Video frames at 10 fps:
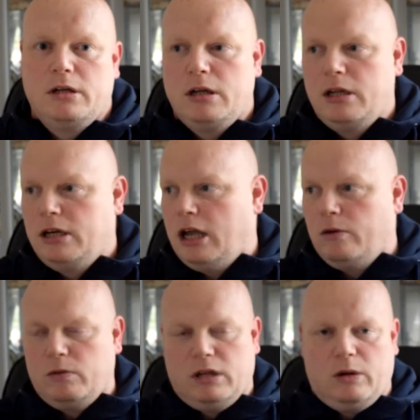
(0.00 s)
Now,
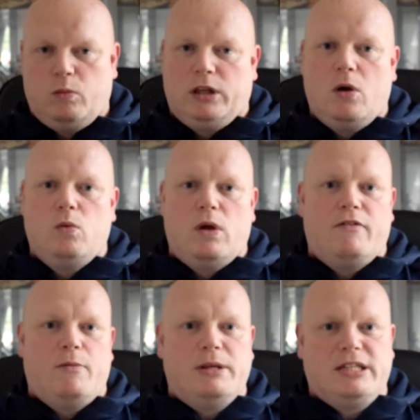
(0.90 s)
we don't have a
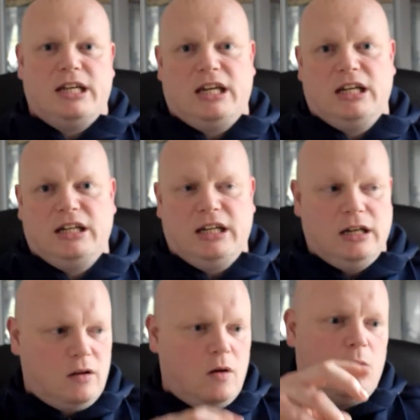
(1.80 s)
particularly
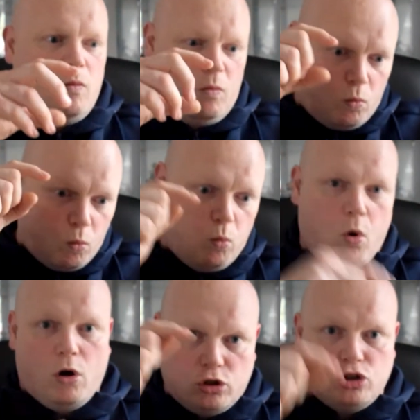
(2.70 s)

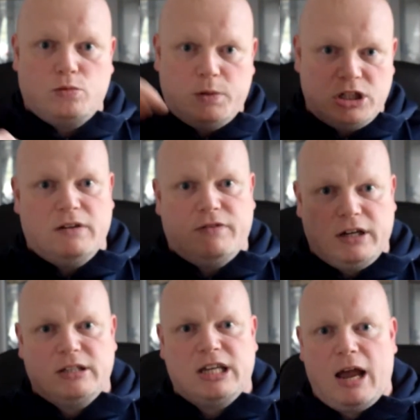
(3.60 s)
one specific
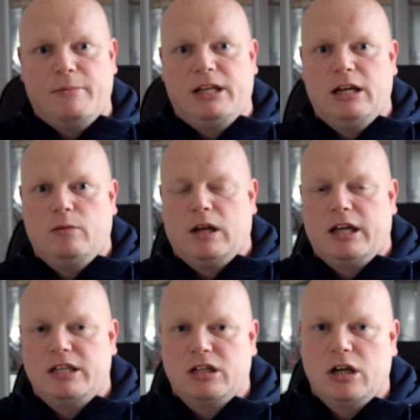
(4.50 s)
time of the year we like
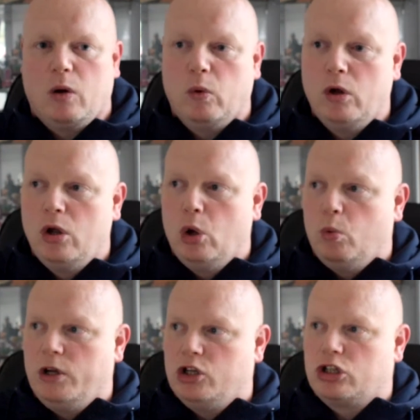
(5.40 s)
to go.
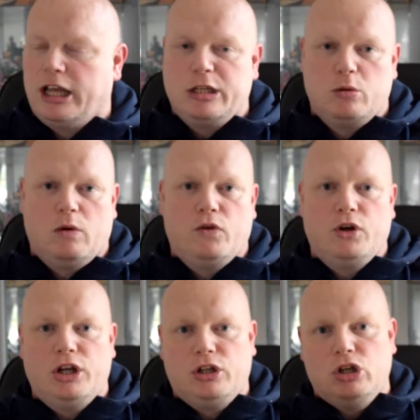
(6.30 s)
We just like to
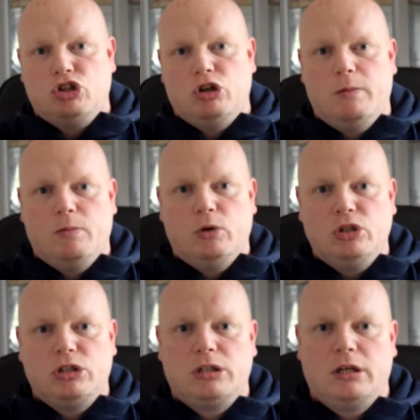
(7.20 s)
avoid the summer
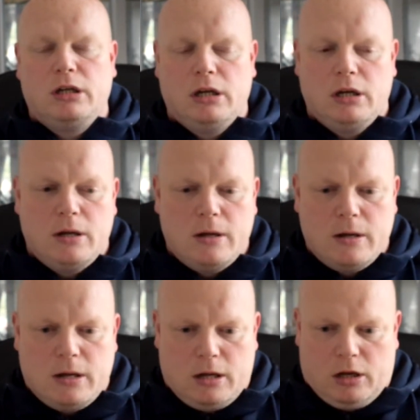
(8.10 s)
months.
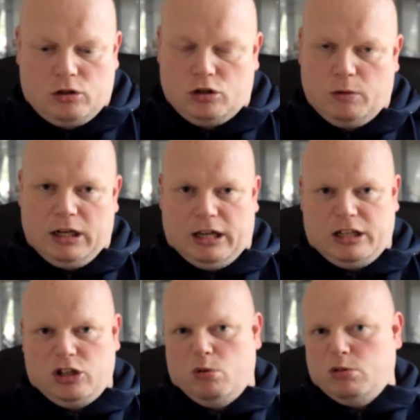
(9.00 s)
So we like
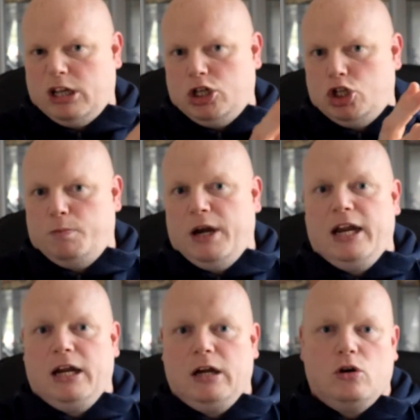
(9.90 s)
to go to like
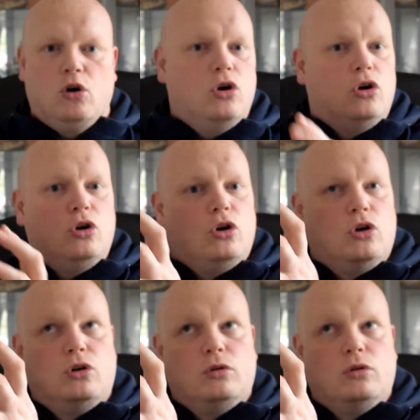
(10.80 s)
spring or